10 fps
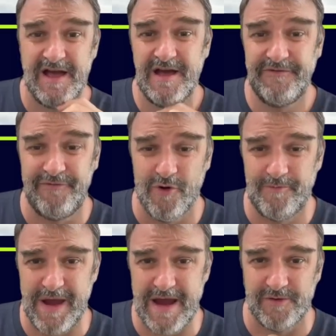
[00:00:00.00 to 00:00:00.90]
for
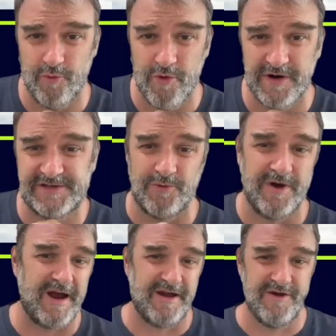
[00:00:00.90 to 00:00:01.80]
being the worst
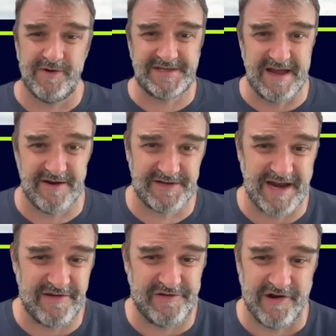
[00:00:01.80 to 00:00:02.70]
one. I know it's the
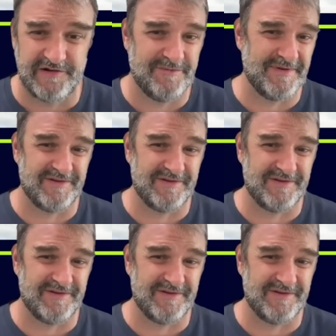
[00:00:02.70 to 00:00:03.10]
Interstate Junction,